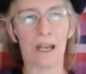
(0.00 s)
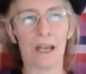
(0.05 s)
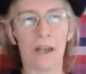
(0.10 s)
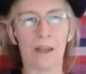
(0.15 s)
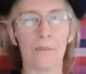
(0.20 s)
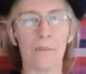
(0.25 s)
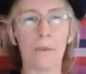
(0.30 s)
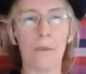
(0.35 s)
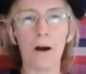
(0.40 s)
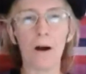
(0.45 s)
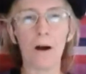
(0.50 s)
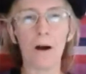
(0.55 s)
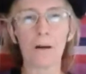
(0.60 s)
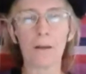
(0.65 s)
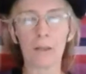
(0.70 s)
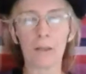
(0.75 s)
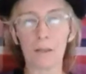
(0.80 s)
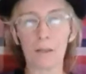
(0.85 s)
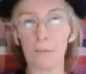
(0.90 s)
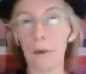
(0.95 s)
The, pa-
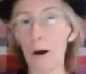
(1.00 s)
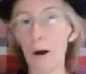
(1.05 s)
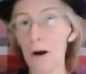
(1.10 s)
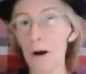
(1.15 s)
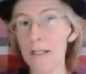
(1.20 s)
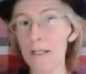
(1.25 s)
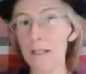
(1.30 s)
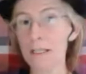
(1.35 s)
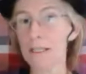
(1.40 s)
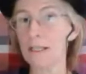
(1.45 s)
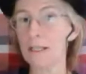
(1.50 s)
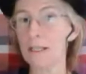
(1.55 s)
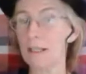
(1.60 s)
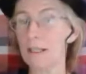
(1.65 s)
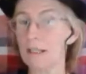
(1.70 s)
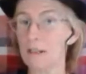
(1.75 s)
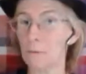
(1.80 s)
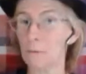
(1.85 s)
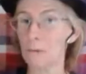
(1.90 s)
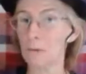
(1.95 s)
the pause
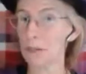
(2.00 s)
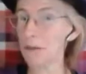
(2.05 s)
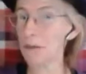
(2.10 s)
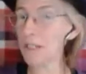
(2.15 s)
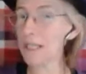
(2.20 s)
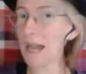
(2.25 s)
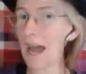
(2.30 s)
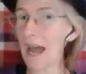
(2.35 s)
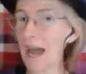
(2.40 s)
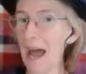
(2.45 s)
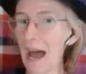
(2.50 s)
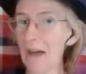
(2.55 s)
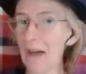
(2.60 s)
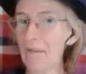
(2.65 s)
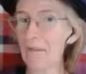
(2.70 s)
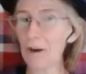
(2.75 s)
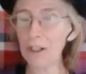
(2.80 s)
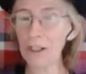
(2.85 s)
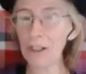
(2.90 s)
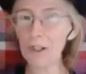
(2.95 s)
that we used to have
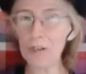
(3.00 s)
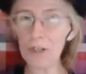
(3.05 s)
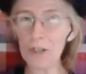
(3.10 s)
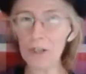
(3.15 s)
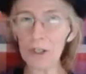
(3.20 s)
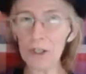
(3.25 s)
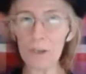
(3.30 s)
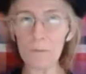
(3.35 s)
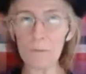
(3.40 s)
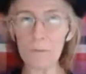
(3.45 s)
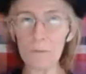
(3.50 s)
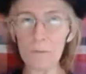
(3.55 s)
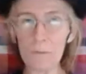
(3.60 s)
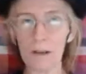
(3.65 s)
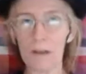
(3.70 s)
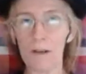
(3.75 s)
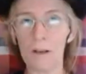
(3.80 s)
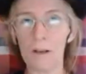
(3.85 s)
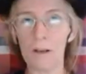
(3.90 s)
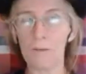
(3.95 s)
on YouTube
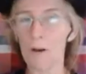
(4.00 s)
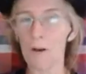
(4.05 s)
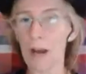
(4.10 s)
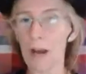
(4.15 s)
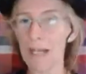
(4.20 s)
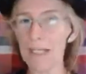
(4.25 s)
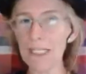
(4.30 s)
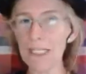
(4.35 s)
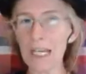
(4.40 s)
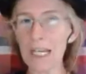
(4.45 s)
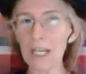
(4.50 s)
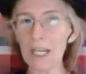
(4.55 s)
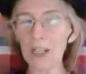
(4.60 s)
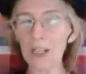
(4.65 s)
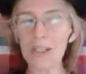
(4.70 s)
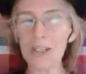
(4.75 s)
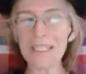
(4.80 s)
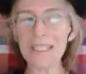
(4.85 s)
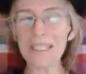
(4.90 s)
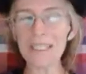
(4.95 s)
for
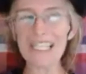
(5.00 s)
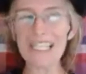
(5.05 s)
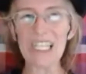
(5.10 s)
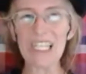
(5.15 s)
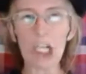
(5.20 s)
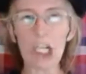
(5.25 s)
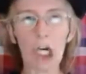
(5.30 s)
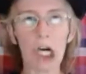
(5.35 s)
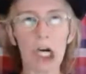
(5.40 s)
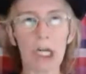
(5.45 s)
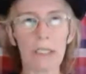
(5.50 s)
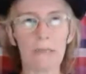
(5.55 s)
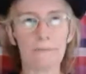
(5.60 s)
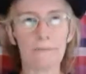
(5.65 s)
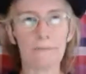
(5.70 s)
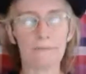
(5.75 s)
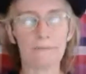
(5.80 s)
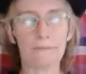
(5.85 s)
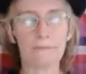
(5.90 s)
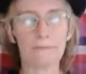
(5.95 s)
annotations is gone.
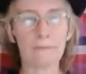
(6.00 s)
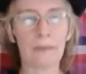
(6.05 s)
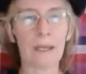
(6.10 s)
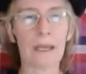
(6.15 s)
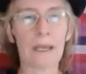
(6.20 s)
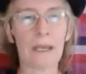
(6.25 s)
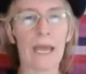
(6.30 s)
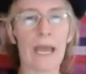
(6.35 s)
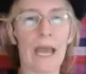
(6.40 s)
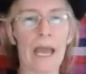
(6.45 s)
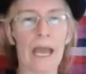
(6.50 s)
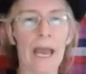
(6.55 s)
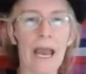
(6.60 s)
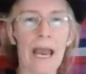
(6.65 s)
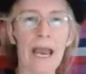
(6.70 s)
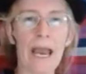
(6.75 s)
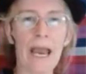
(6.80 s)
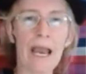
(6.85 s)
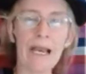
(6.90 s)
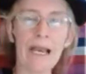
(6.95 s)

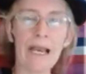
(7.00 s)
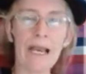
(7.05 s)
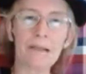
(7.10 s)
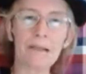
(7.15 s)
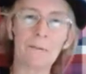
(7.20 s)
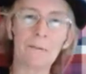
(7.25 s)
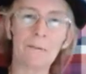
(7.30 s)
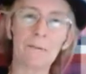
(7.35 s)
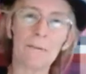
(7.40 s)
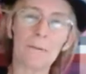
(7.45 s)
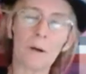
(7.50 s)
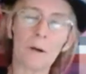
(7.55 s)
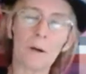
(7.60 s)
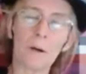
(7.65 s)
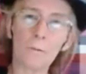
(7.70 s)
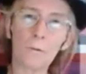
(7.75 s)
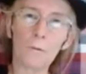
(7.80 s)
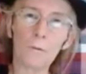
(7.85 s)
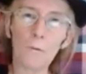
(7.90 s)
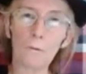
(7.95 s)
And
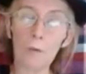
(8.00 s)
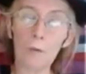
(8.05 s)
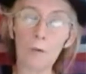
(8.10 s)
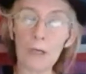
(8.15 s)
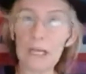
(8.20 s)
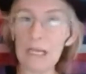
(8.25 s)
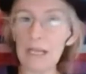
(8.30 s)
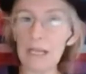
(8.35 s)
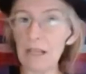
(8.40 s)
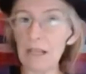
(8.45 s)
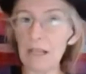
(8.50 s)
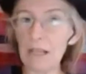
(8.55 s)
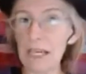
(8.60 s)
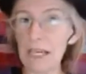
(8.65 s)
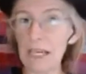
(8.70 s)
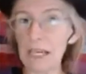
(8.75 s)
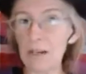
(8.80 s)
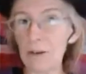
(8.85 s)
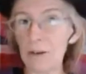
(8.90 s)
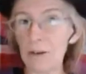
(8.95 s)
from reading
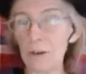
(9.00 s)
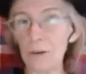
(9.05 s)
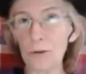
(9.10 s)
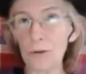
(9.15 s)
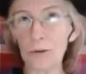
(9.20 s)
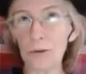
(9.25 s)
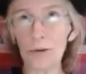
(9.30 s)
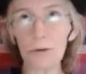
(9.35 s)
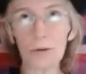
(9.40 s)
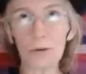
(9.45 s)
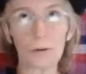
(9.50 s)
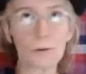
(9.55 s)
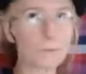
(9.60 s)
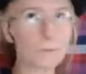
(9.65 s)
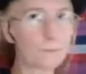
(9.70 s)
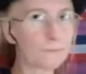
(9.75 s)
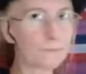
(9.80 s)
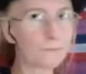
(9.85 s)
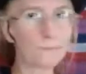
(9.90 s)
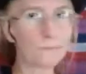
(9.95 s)
the Google
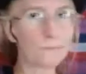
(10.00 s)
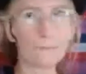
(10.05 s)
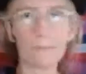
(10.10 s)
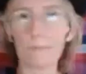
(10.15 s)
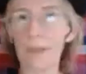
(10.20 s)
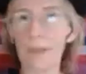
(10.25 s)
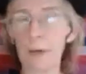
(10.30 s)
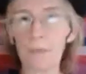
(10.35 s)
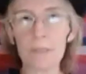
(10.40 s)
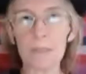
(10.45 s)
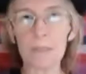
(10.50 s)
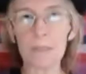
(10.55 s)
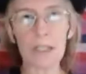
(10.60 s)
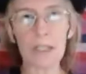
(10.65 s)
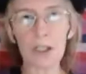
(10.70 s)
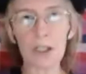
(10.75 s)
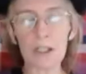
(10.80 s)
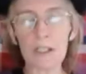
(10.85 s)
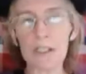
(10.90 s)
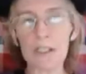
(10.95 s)
help
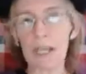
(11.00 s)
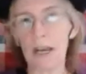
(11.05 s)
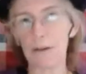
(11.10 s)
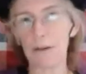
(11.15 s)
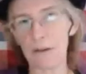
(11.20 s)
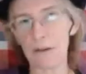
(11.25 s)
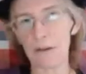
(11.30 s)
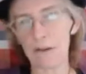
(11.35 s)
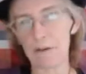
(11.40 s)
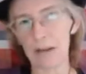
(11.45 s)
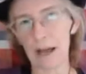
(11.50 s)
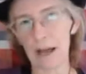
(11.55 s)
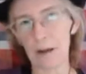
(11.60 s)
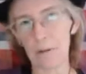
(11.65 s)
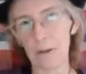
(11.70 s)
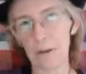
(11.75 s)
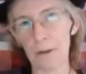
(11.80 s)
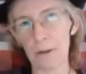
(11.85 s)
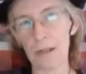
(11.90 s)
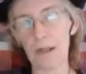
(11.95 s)
sections, I found
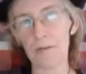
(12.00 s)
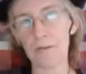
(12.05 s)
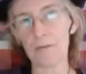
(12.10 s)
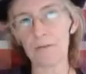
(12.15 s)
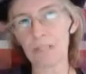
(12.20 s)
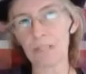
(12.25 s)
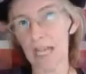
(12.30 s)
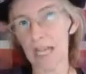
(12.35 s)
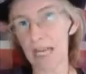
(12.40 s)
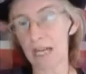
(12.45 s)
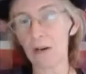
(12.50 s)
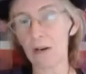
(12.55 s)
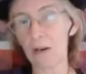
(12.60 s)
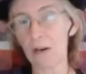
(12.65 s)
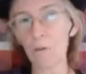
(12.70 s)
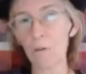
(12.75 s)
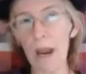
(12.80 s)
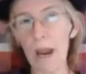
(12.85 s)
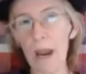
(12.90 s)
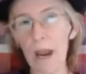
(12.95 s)
out that they've taken
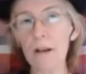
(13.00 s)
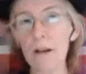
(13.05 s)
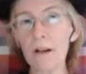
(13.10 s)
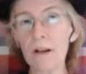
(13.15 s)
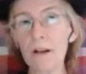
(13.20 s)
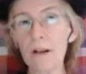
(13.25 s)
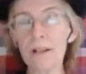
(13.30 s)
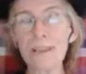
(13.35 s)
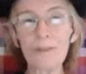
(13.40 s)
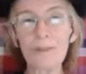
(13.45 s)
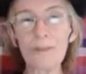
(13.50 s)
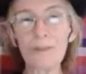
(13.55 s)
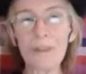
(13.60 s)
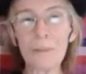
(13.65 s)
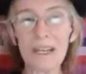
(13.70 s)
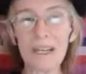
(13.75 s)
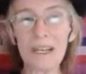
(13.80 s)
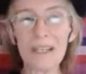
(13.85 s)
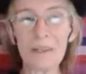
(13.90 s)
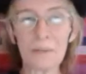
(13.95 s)
it away because it was
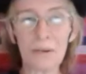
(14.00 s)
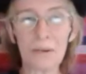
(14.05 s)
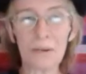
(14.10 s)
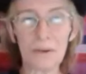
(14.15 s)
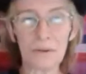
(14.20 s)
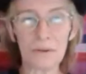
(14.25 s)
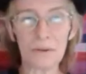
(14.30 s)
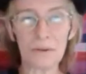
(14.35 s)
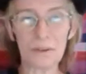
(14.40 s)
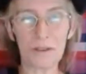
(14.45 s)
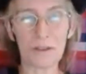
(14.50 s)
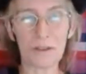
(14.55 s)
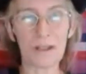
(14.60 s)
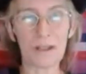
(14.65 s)
being abused.